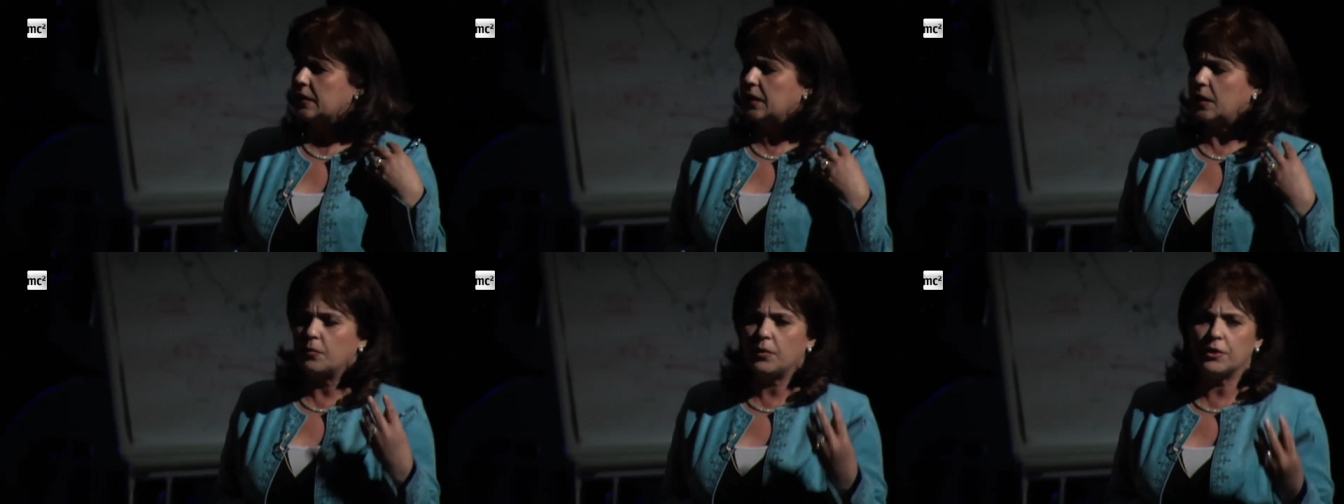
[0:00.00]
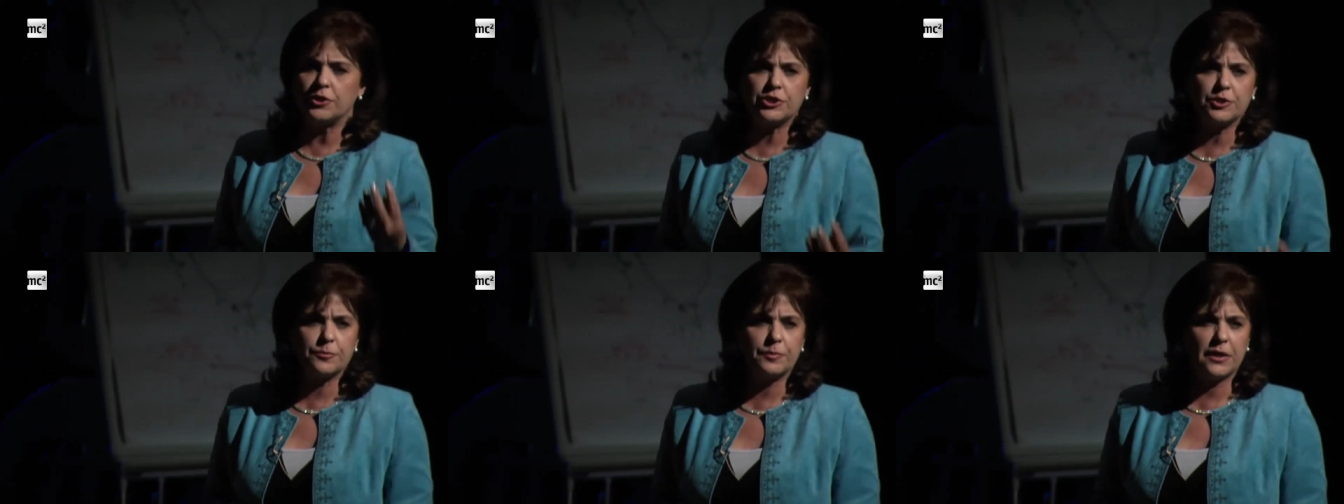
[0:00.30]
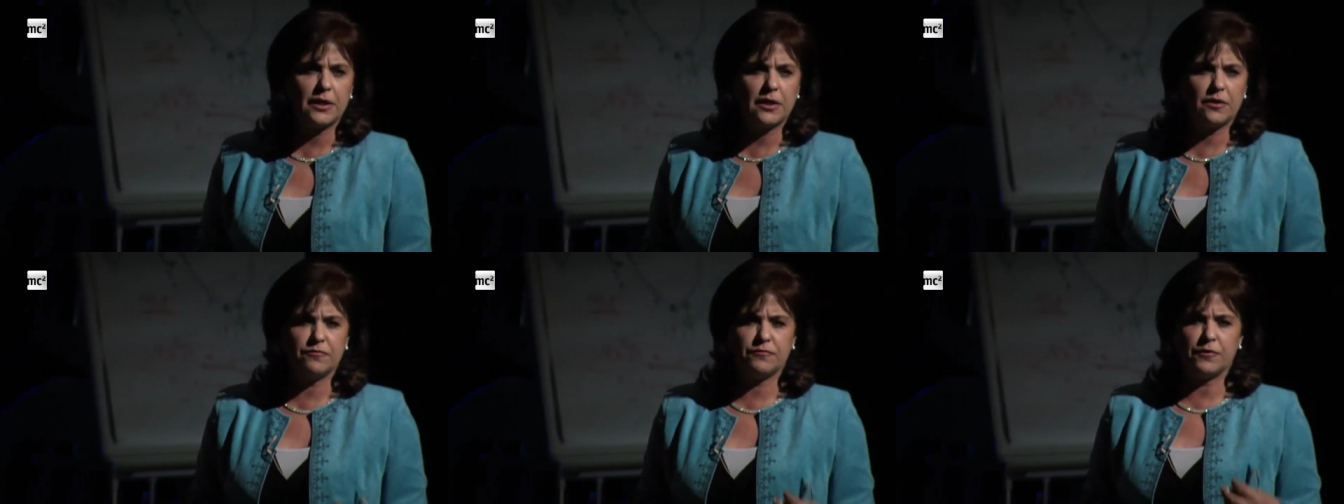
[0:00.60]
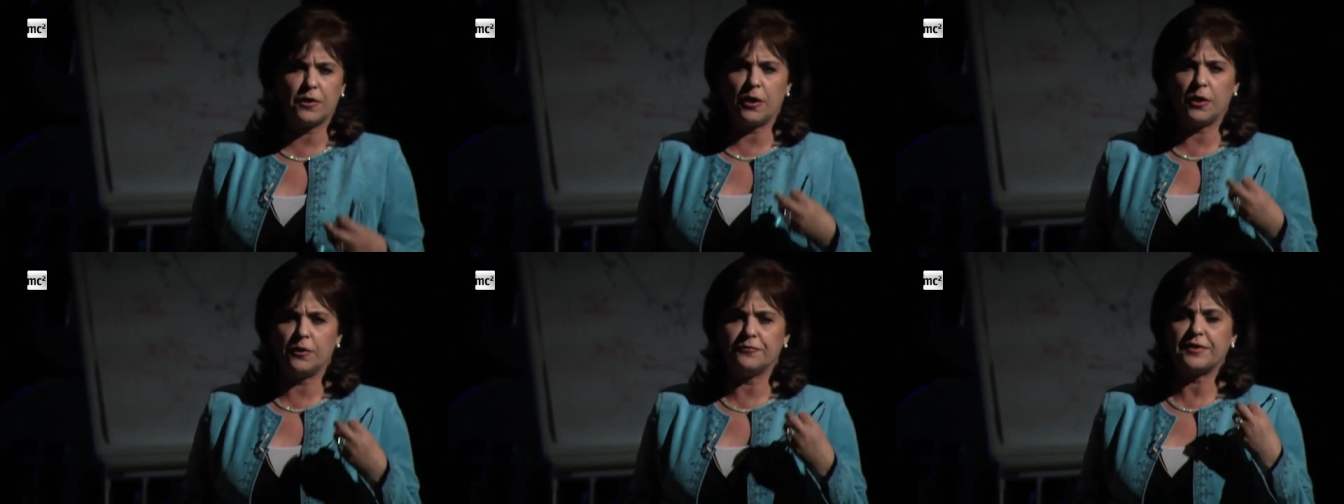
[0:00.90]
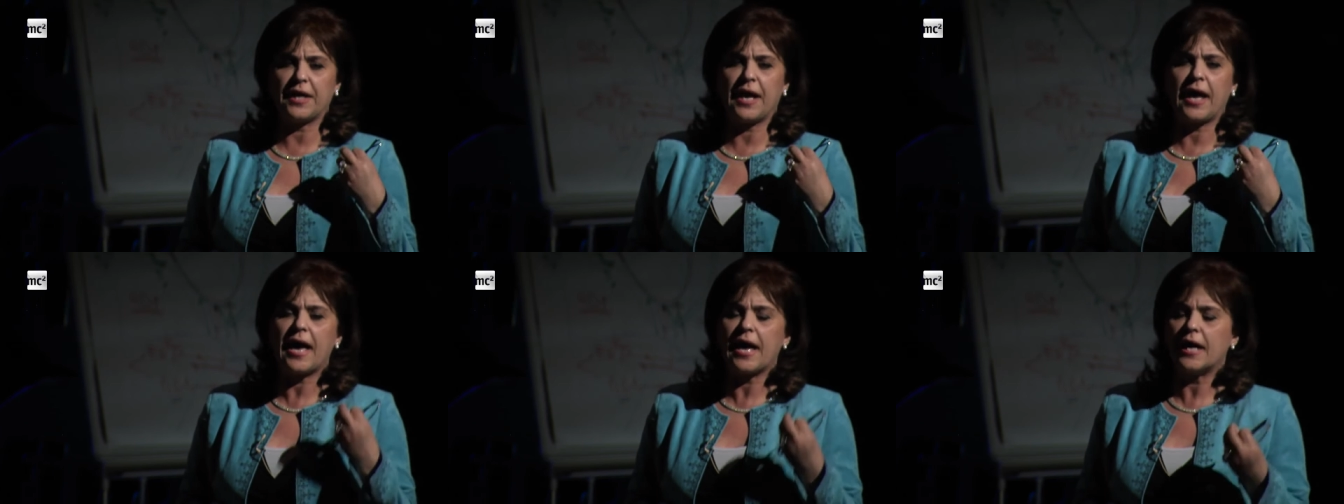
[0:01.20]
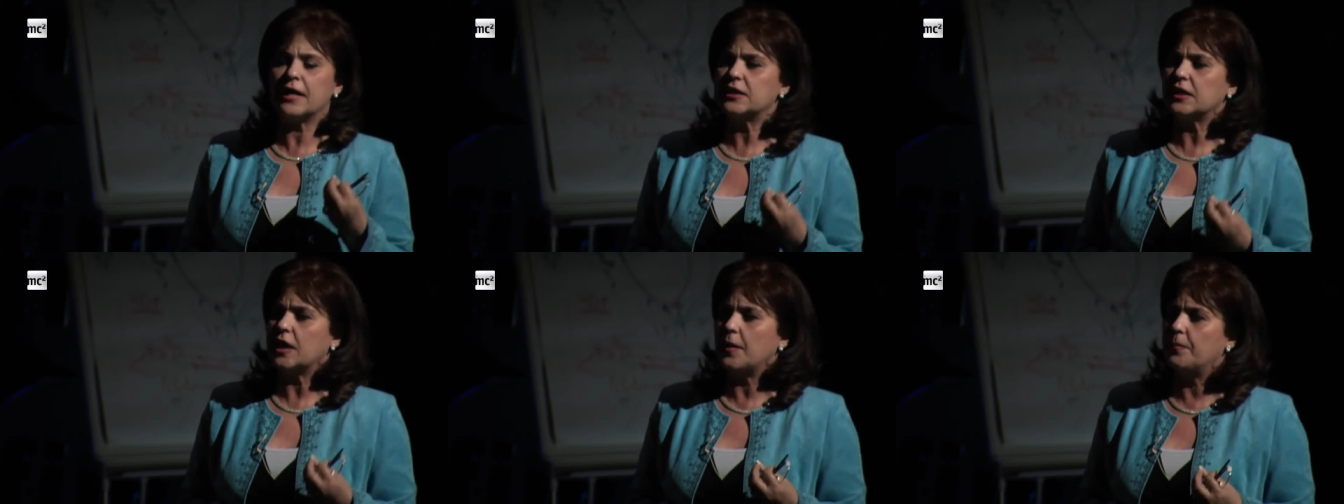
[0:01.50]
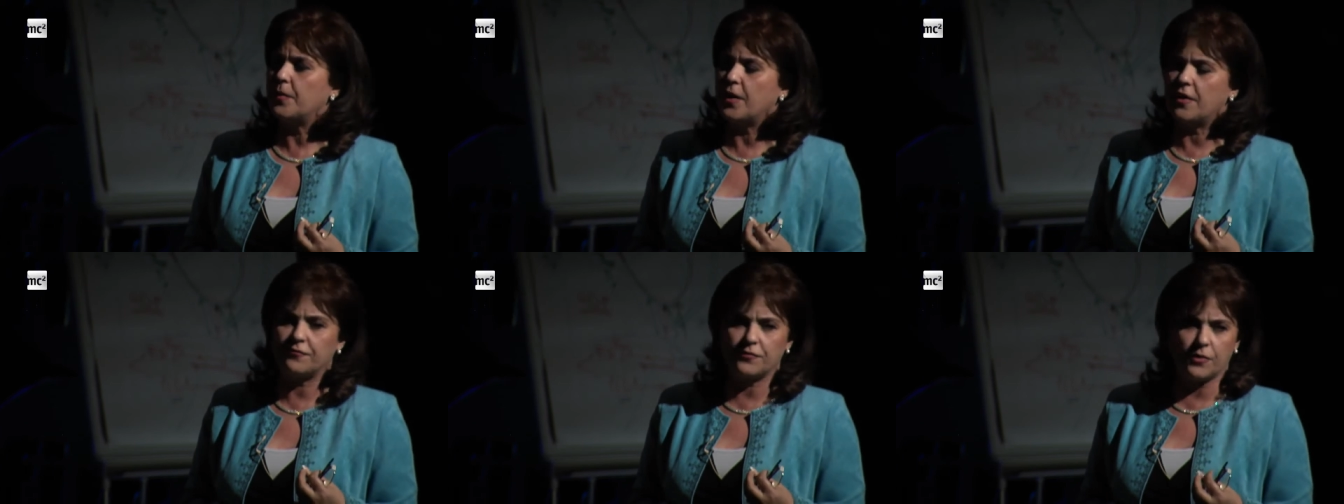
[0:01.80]
they want to be involved, and
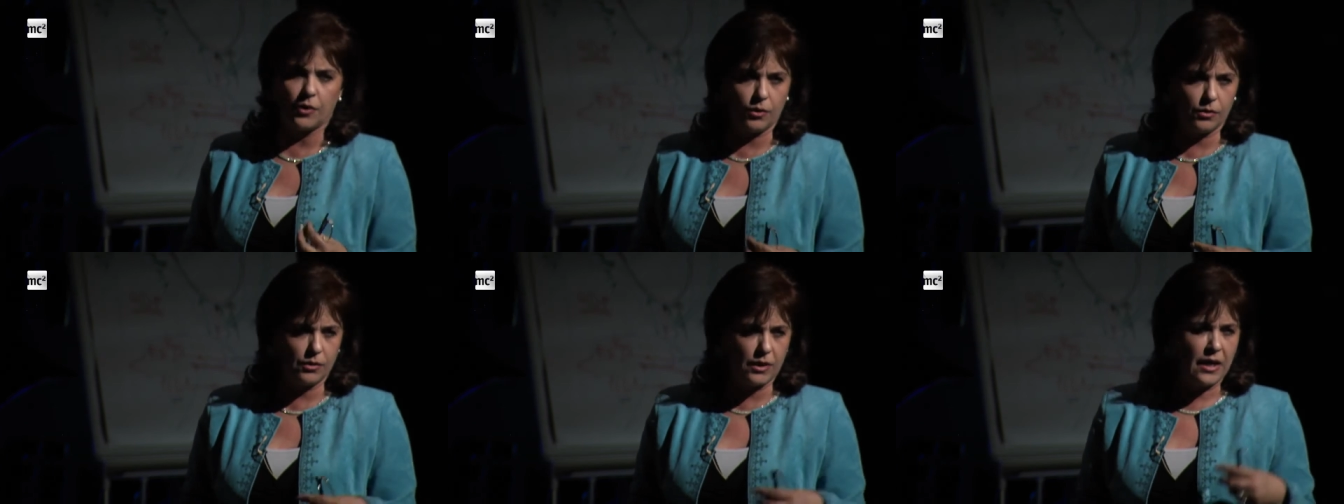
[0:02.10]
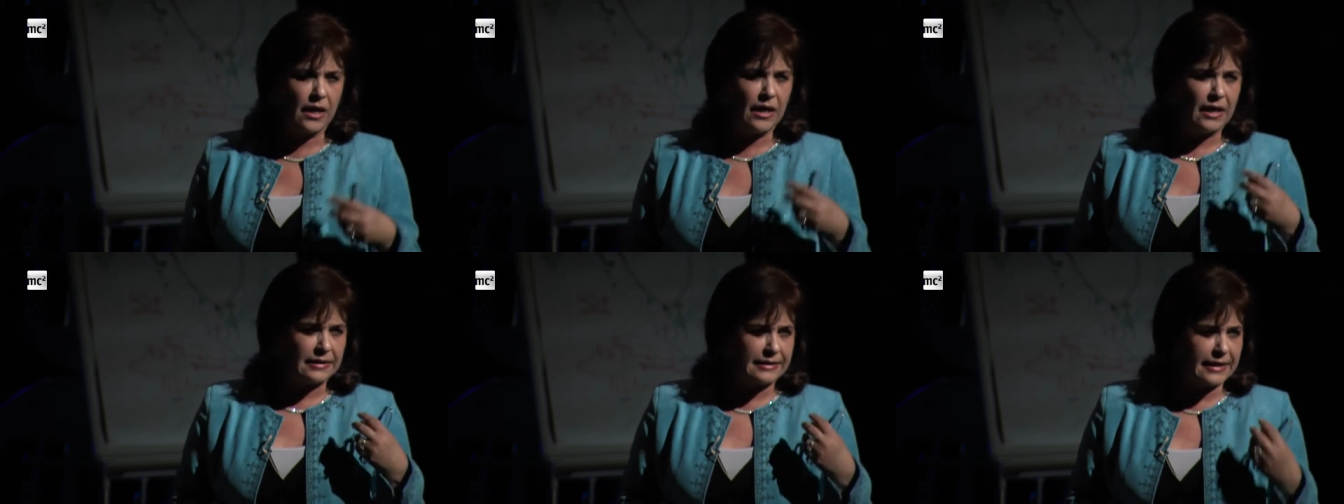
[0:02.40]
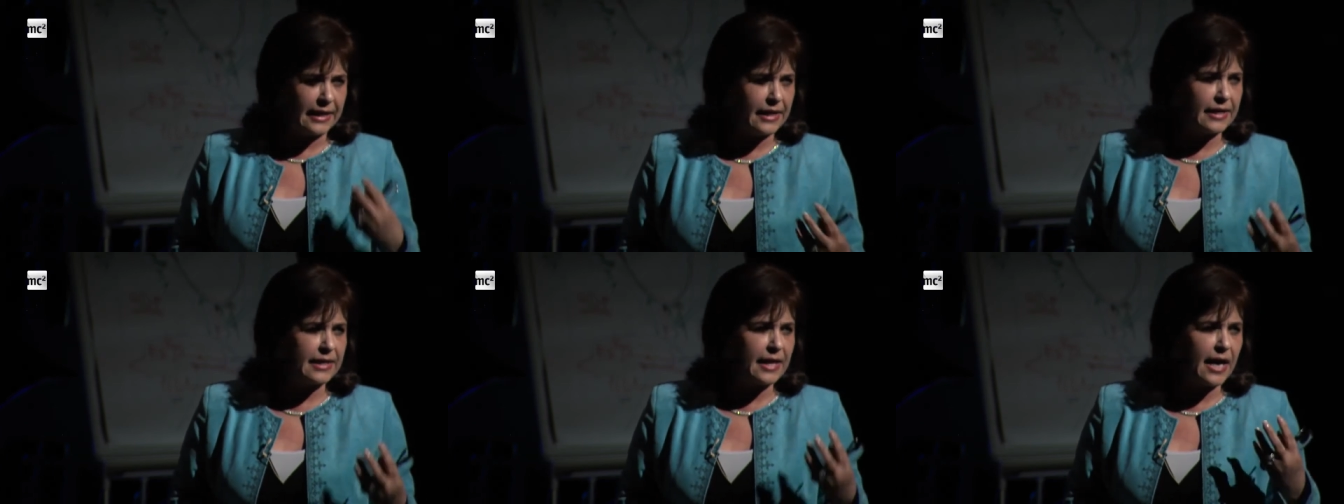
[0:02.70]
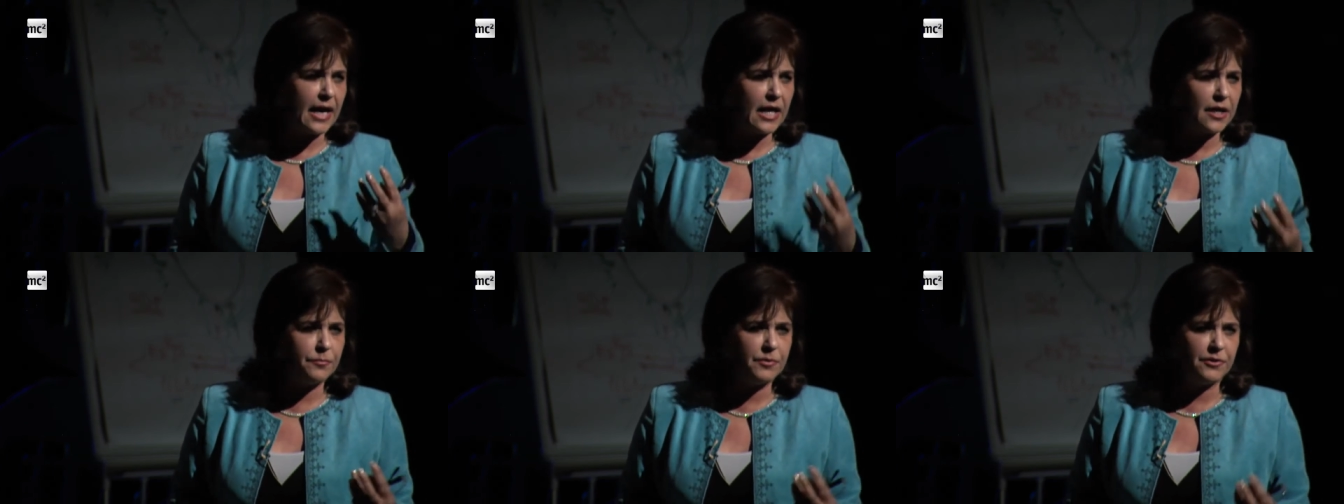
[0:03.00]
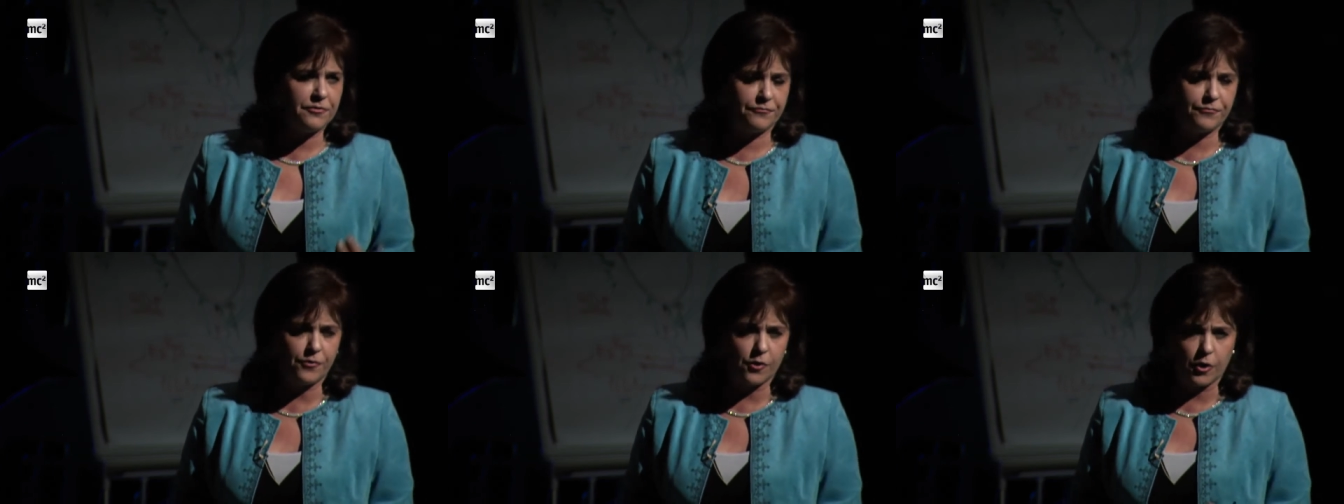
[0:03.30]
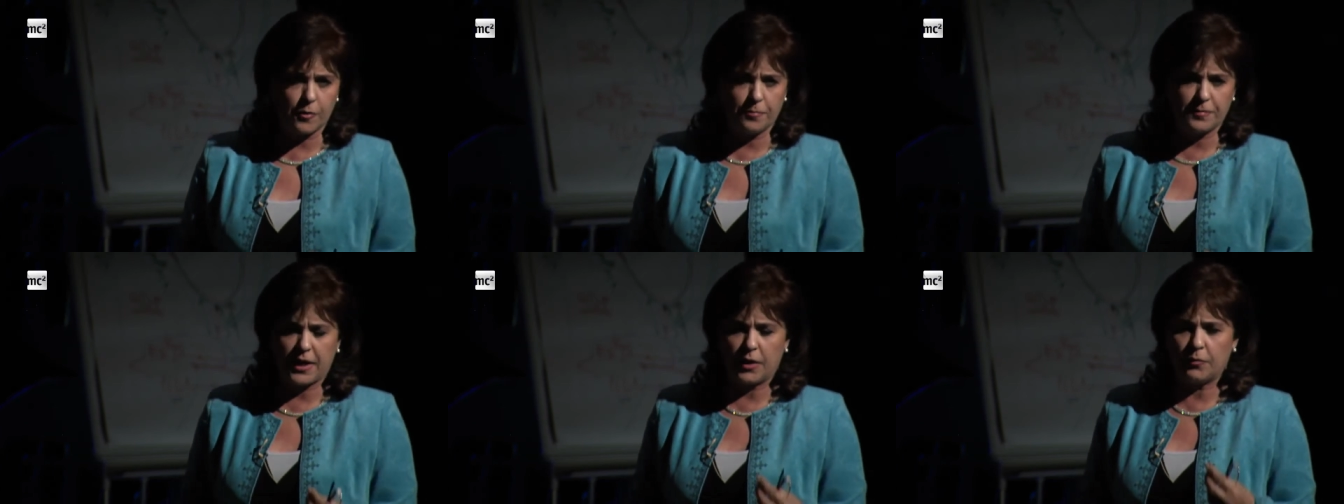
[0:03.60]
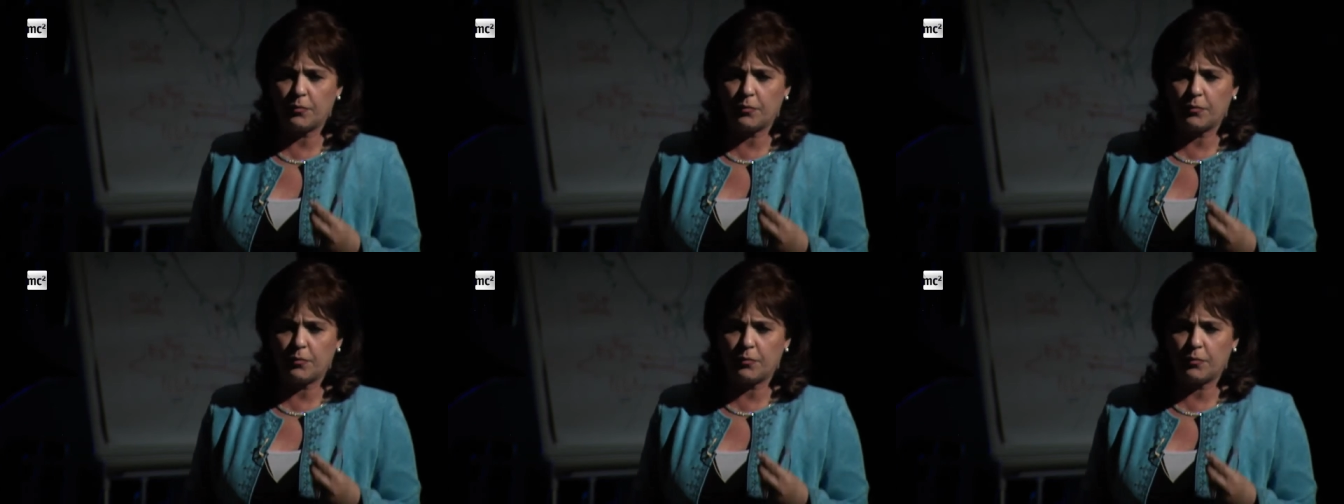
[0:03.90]
above all, they can be formed.